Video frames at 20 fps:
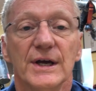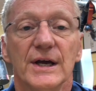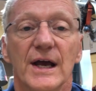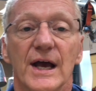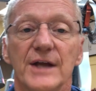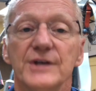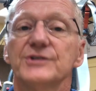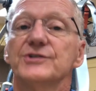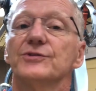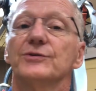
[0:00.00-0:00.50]

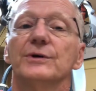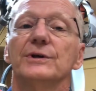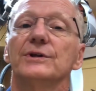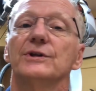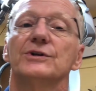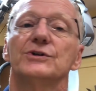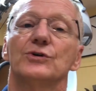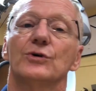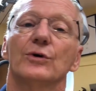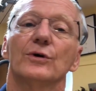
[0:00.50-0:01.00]
entering
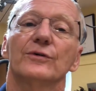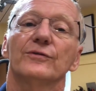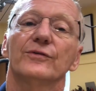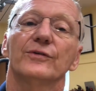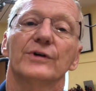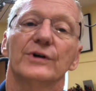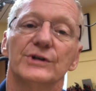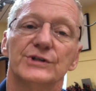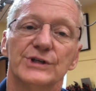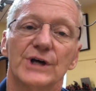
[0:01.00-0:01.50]
the door
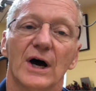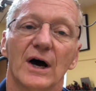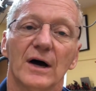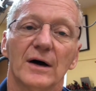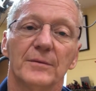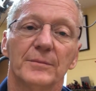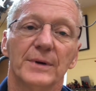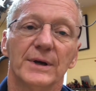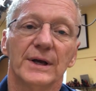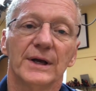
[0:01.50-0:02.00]
for a
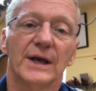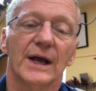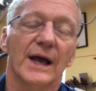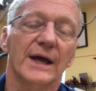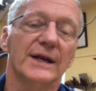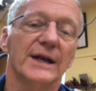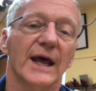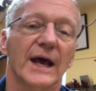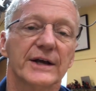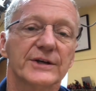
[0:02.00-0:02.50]
job
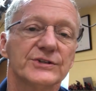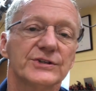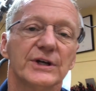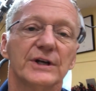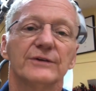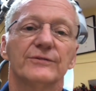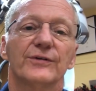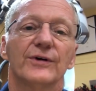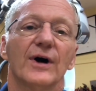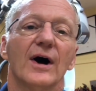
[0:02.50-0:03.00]
and
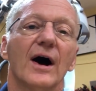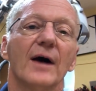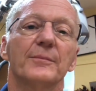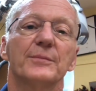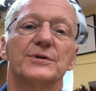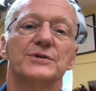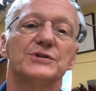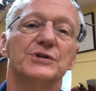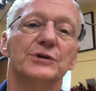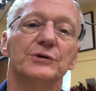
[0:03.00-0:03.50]
exiting for
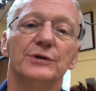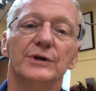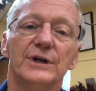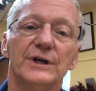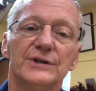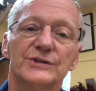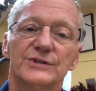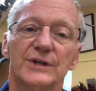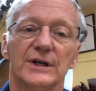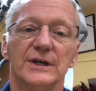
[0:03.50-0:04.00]

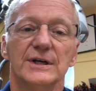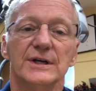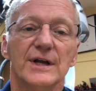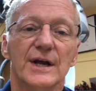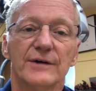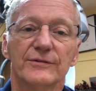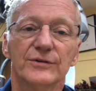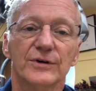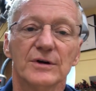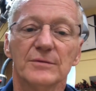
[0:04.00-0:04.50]
opportunities they
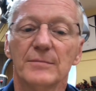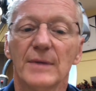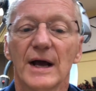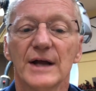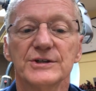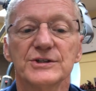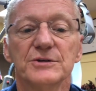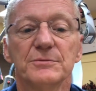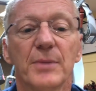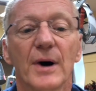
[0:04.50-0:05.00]
never
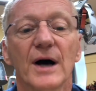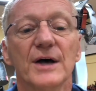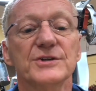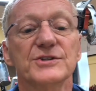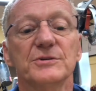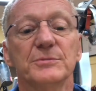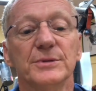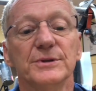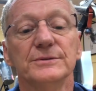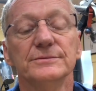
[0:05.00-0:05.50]
imagined
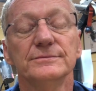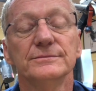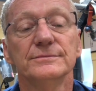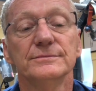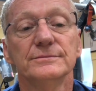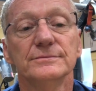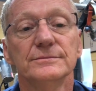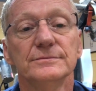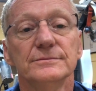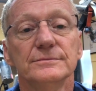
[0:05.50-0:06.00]
possible.
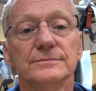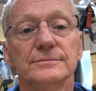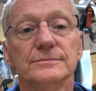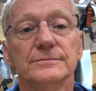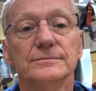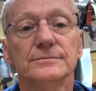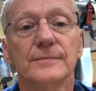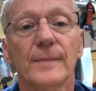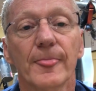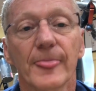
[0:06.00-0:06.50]

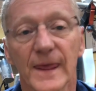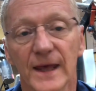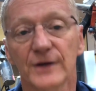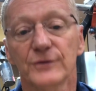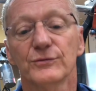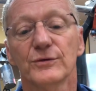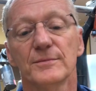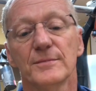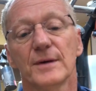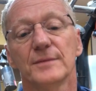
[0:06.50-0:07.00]

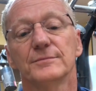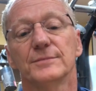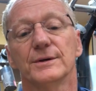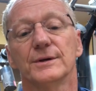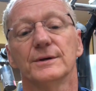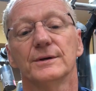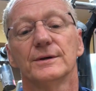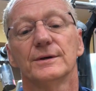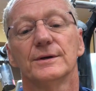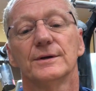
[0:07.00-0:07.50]
And remember,
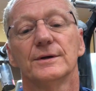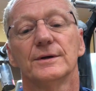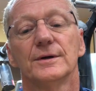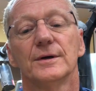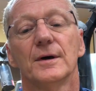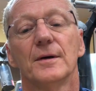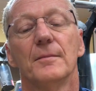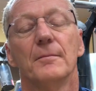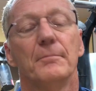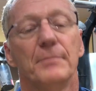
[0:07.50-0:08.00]

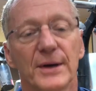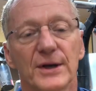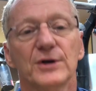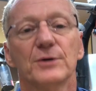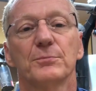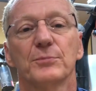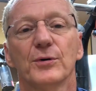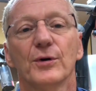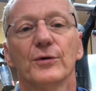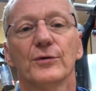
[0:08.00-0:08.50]

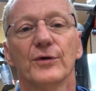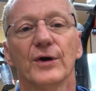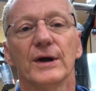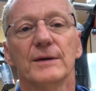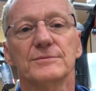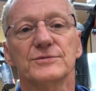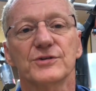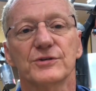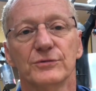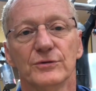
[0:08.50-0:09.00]
better
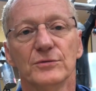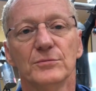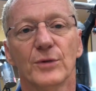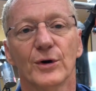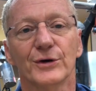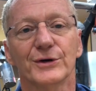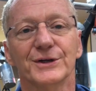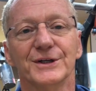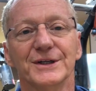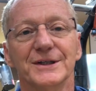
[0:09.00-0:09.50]
programs through
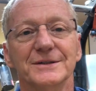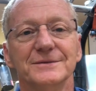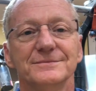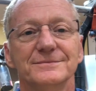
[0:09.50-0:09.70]
marketing.